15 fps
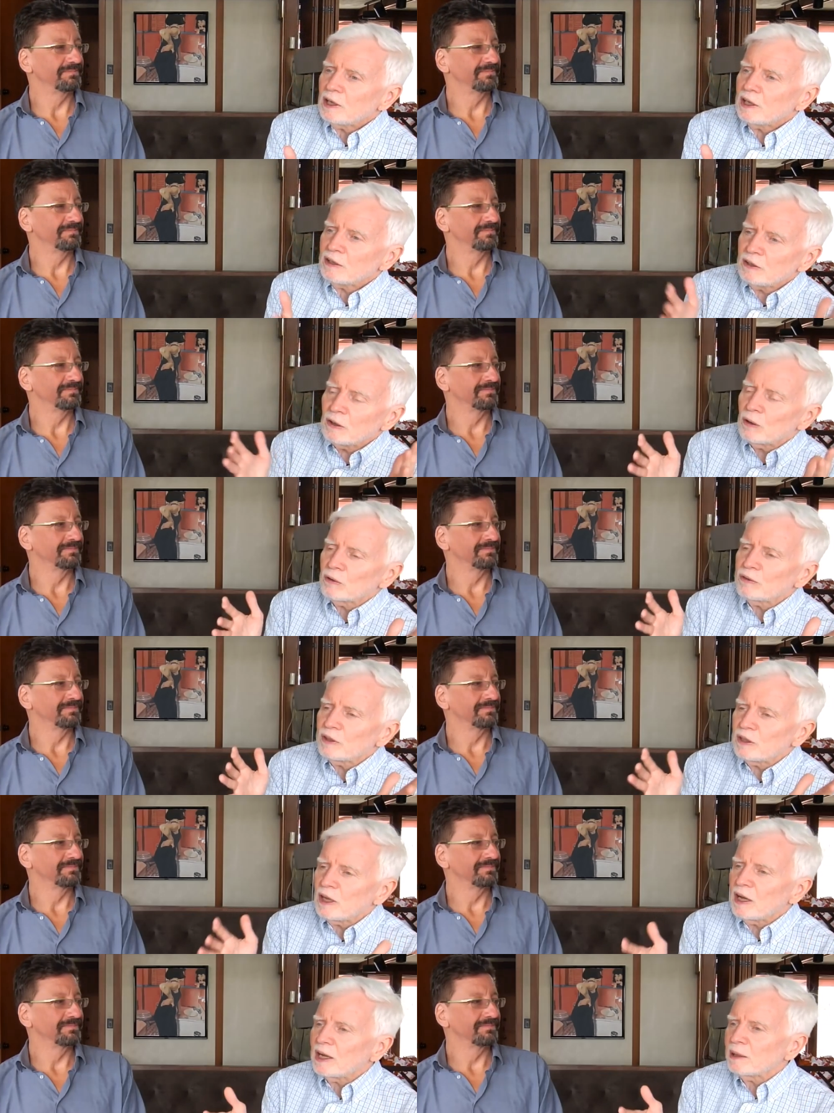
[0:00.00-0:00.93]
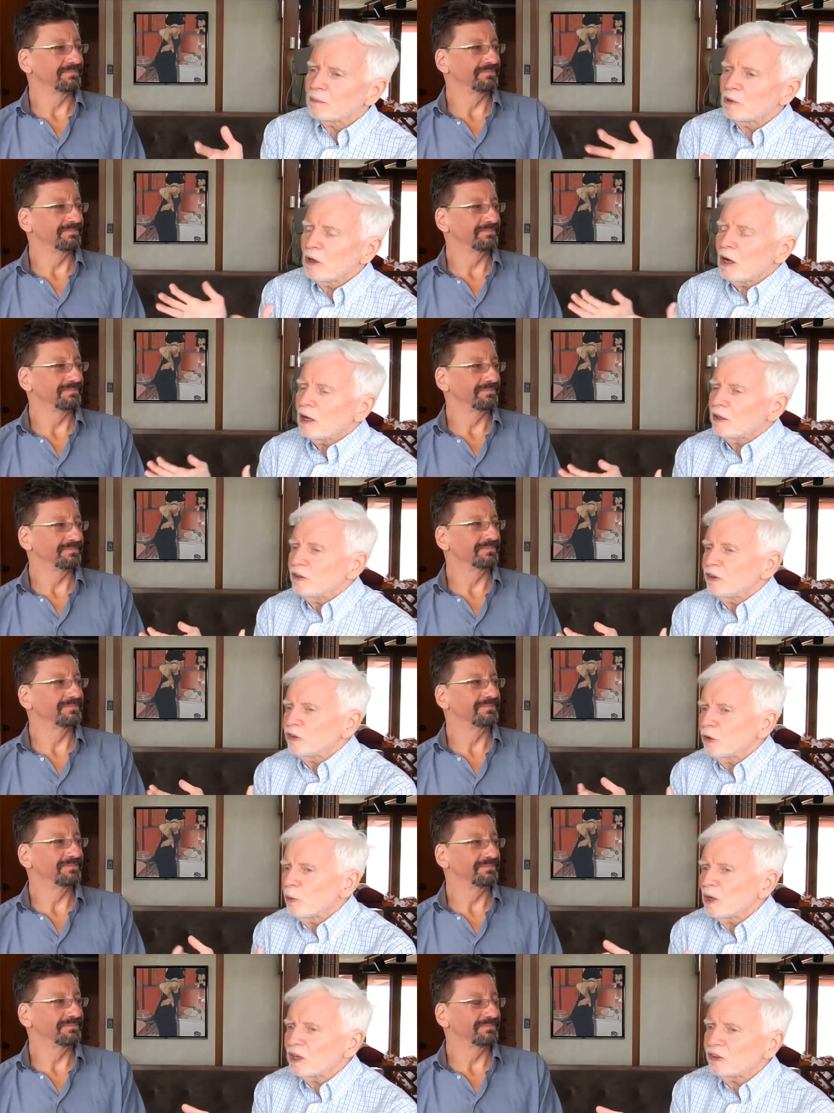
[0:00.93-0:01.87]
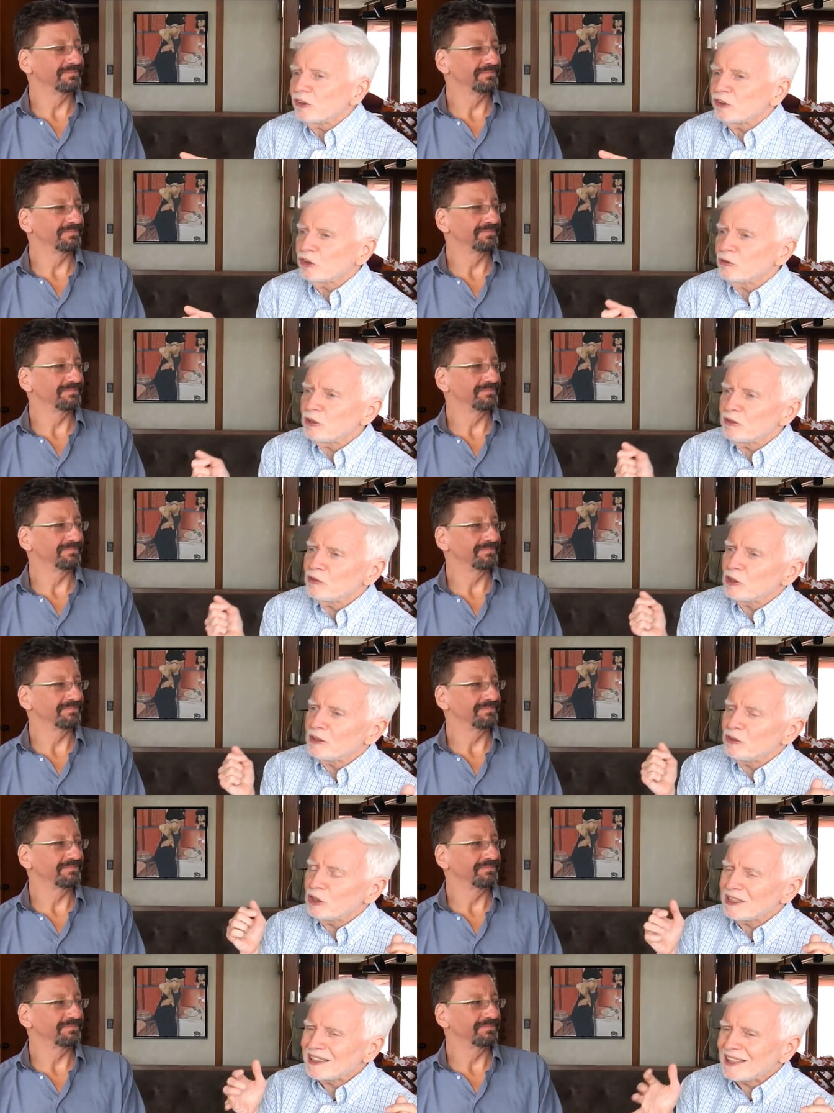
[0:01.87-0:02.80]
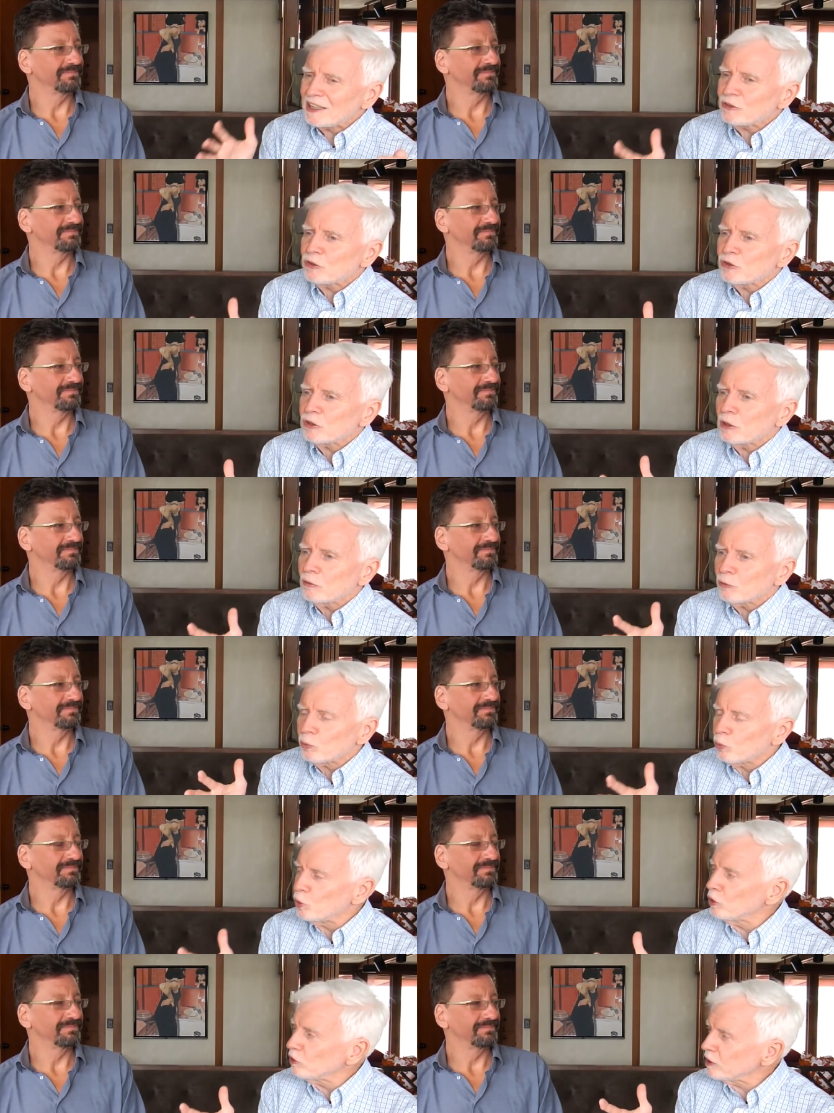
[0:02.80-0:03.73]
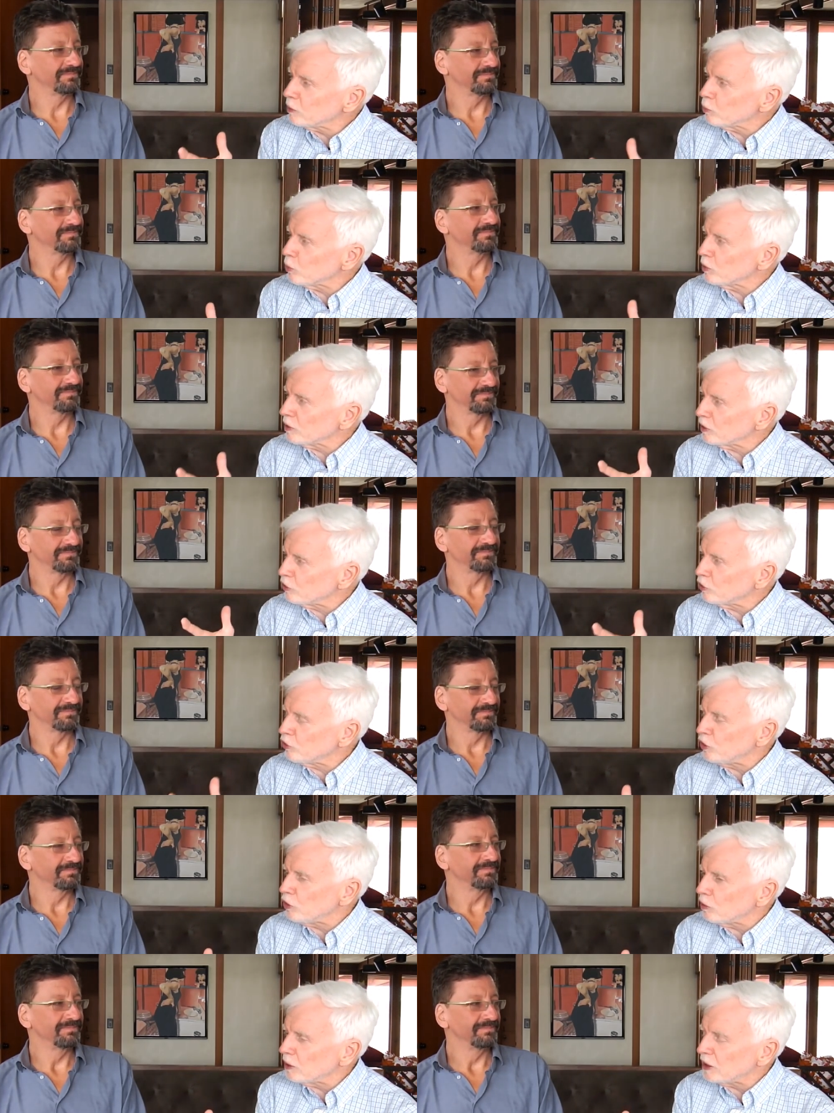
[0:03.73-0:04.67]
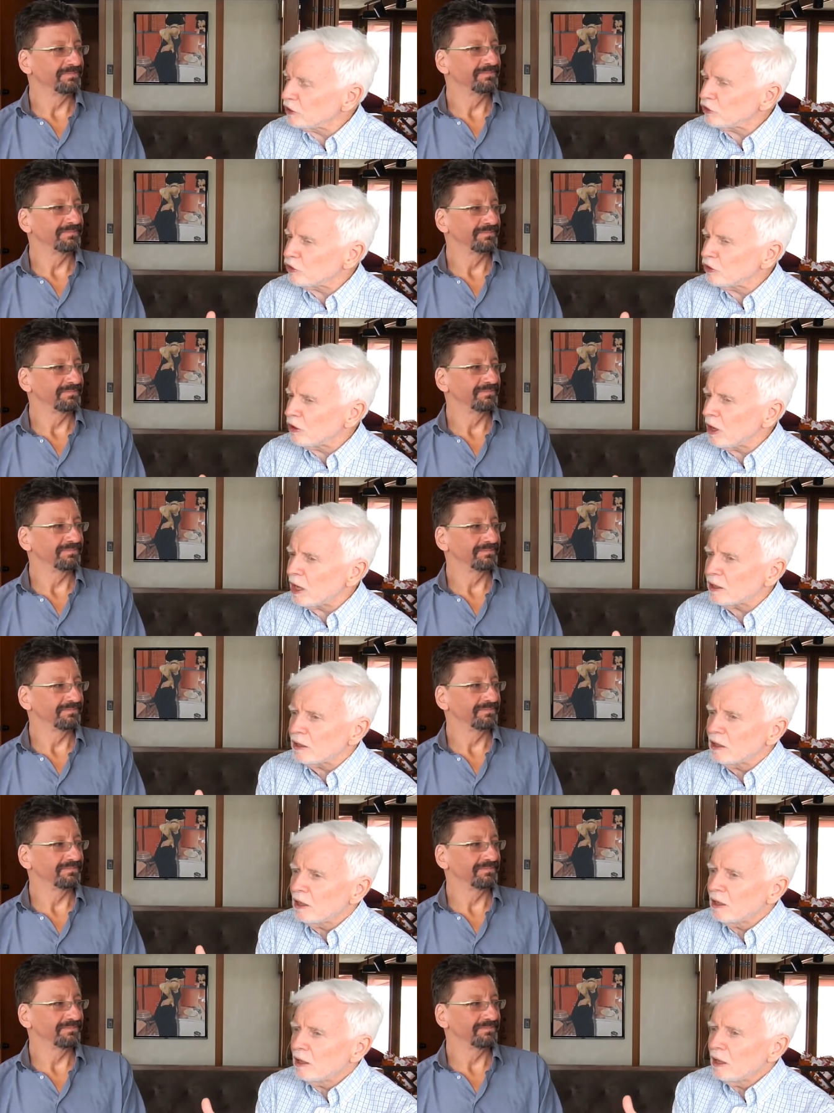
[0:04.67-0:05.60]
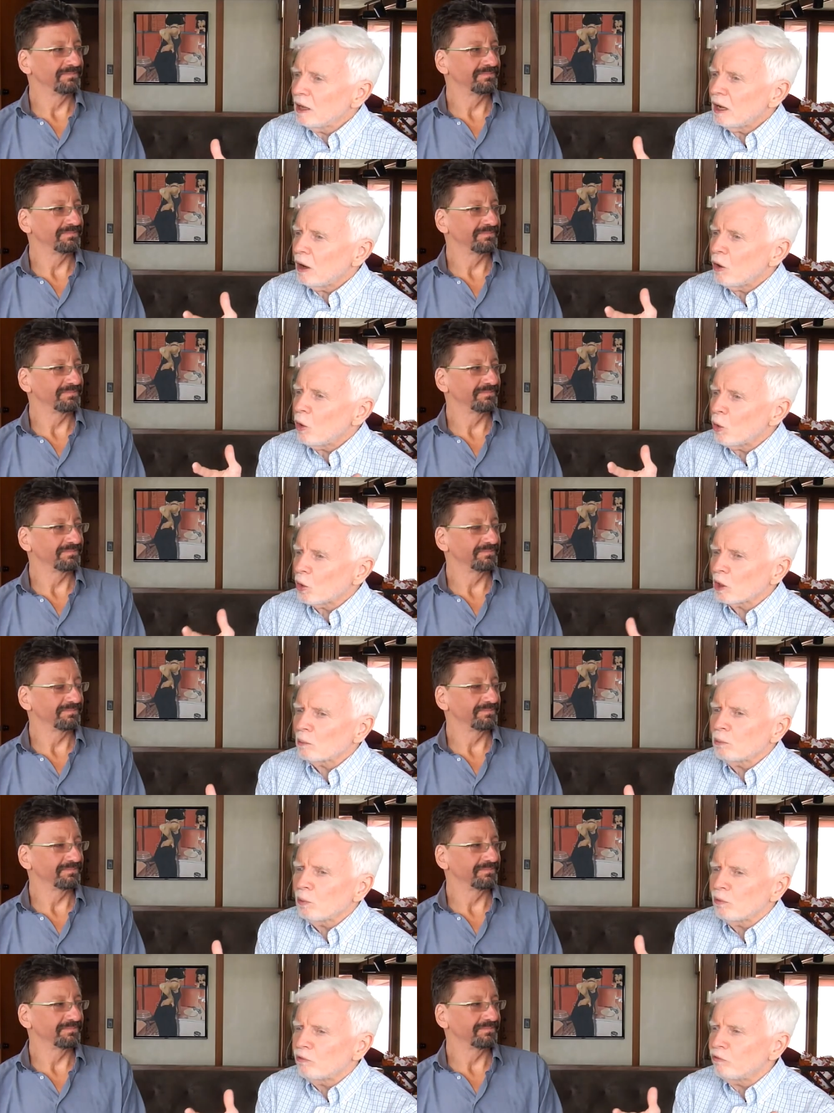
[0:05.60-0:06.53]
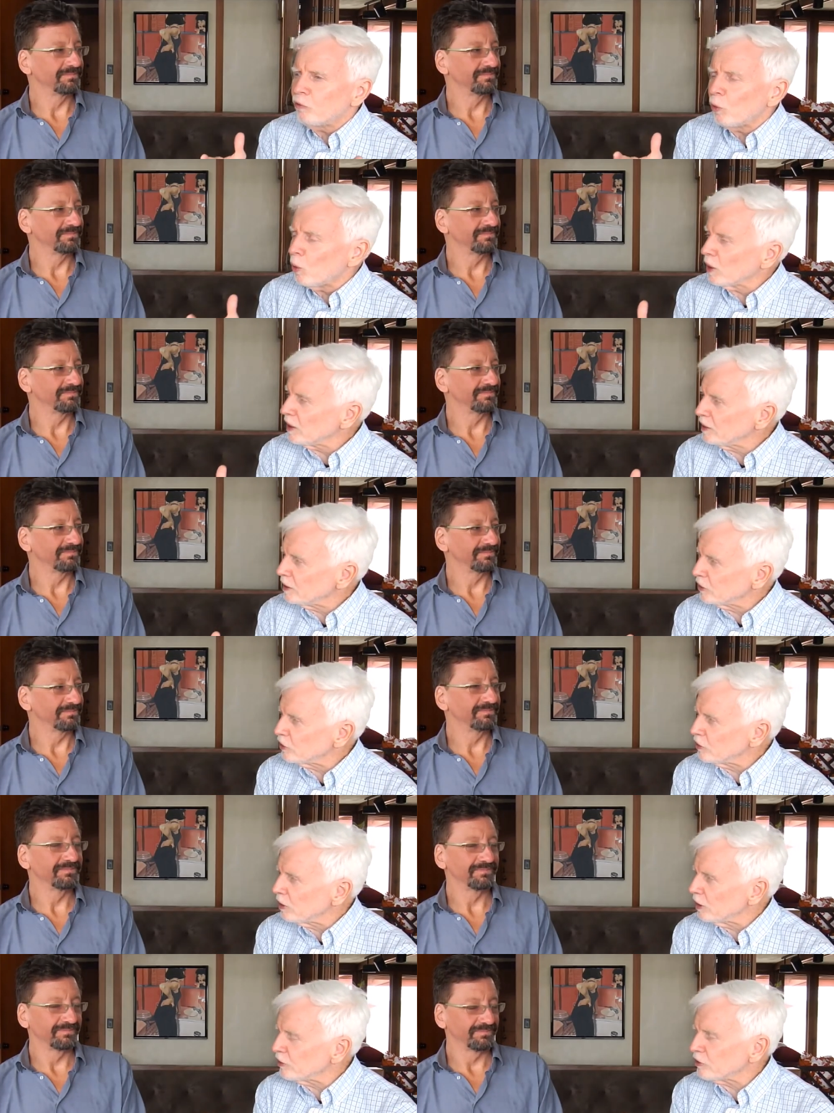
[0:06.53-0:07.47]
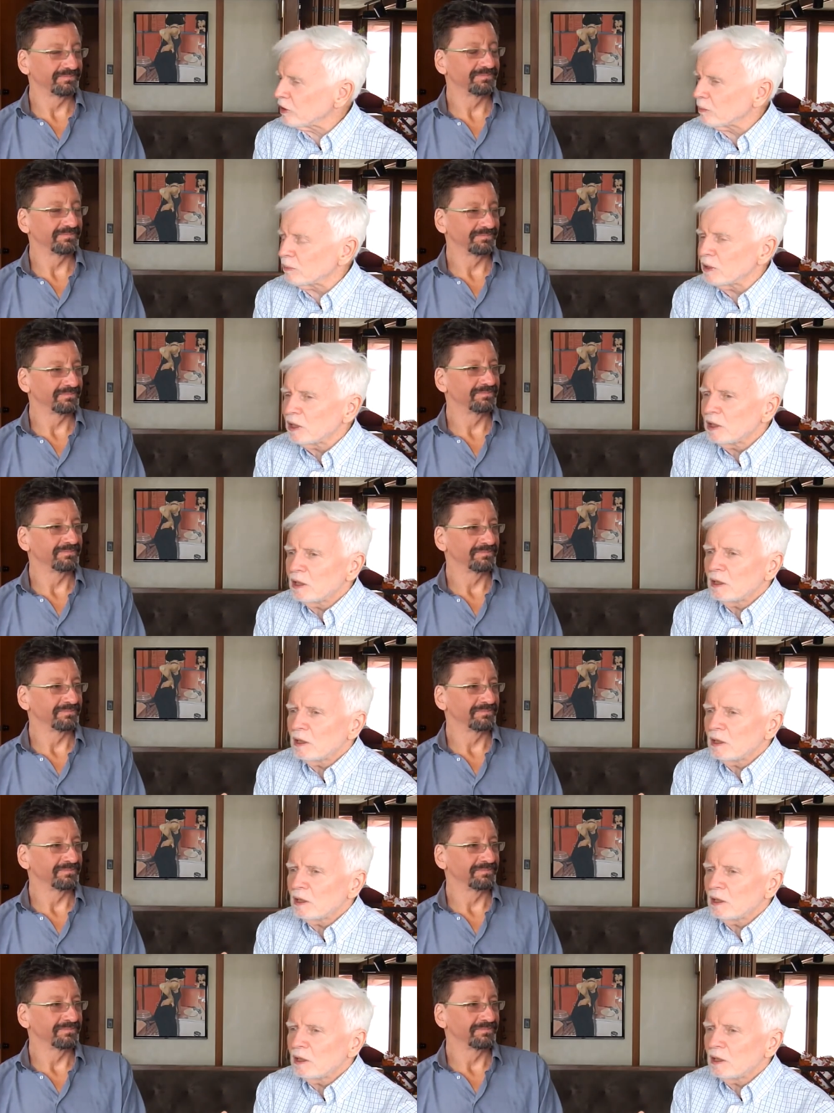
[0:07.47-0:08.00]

Speaker 1: and know that I am God. And so what it says is if you can get yourself really, really still, it's not a horrible void, it's not some